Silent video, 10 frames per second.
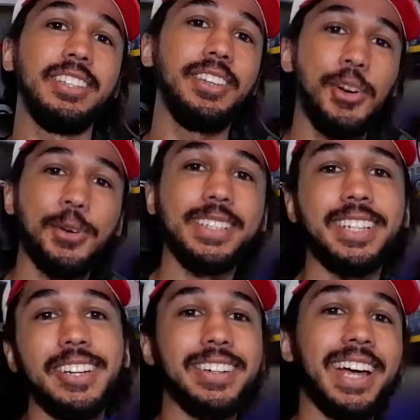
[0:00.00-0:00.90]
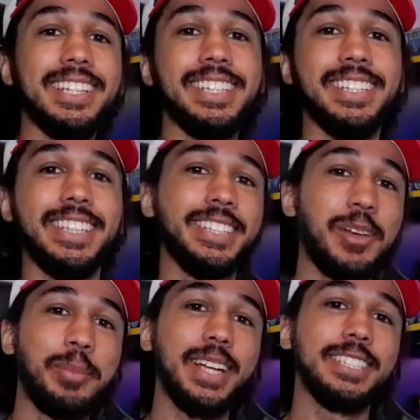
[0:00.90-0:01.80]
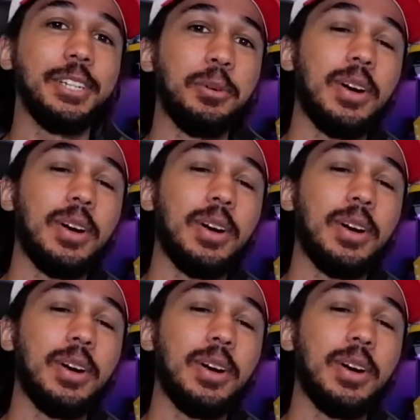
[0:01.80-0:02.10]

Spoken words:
Yo, what's going on guys? It is AJ Bats here.